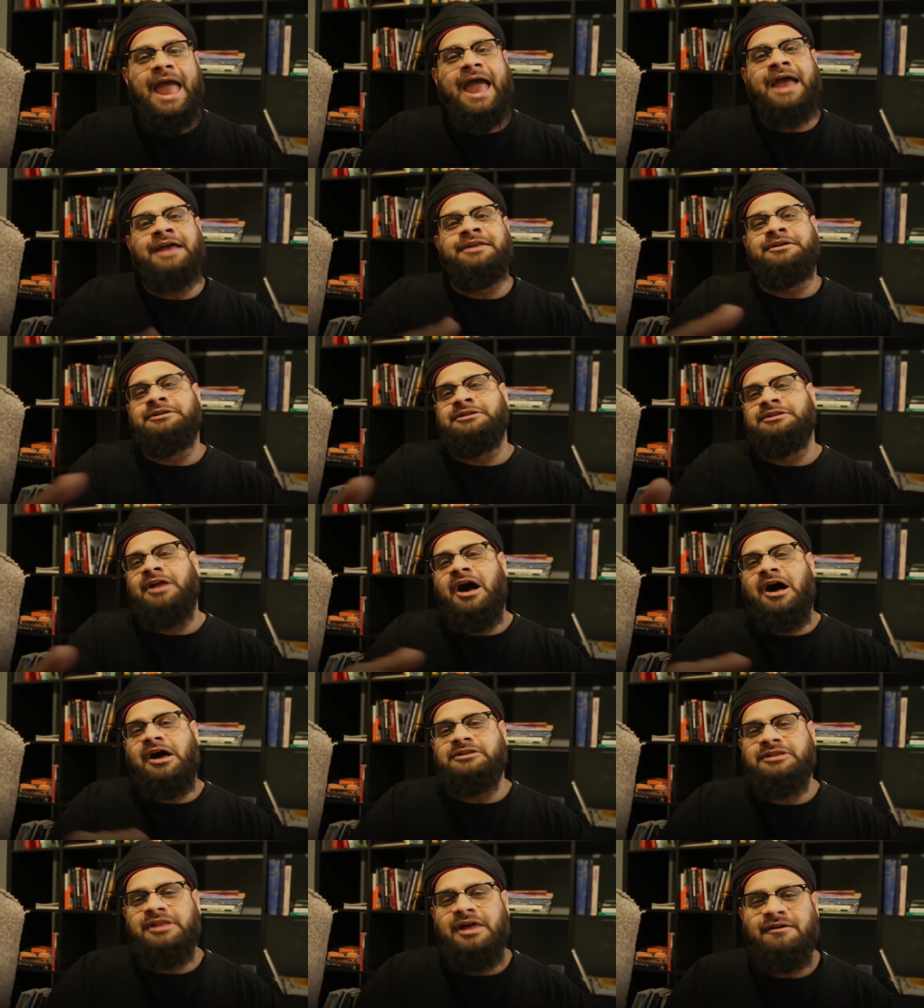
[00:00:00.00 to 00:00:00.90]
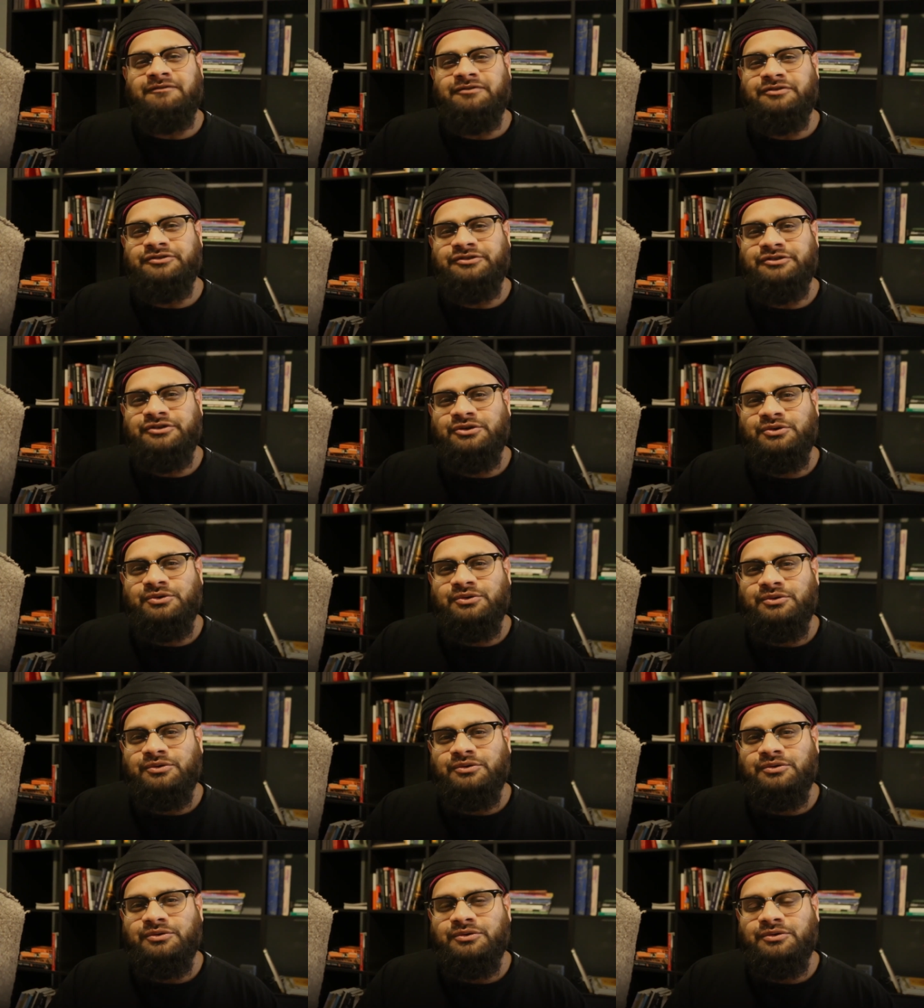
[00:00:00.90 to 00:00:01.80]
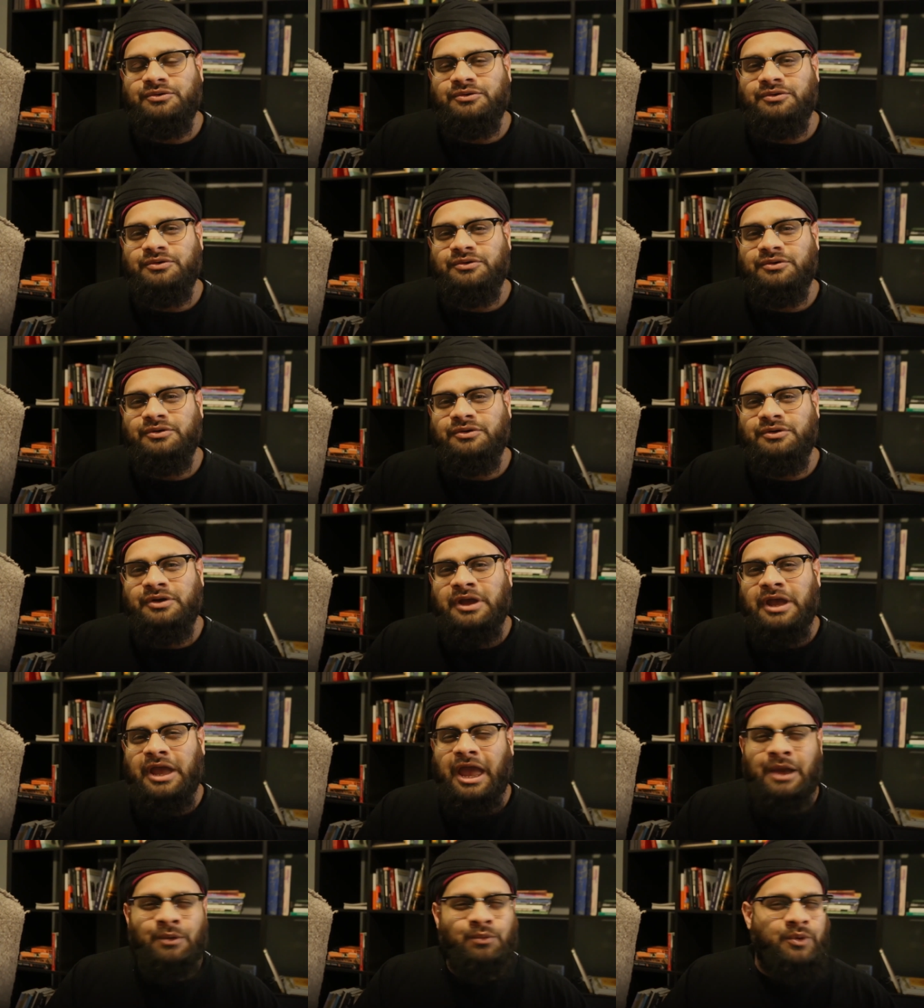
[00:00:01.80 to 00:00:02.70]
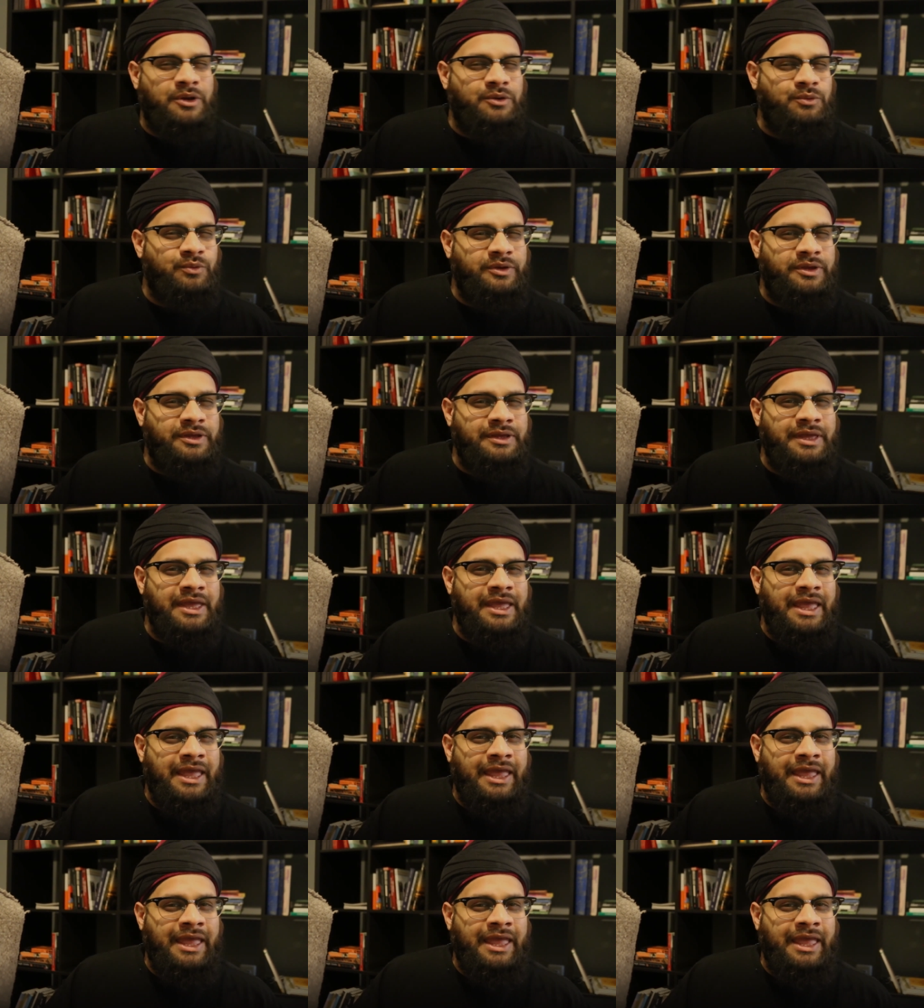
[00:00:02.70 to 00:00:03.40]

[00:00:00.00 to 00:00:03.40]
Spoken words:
and Allah loves you. And when we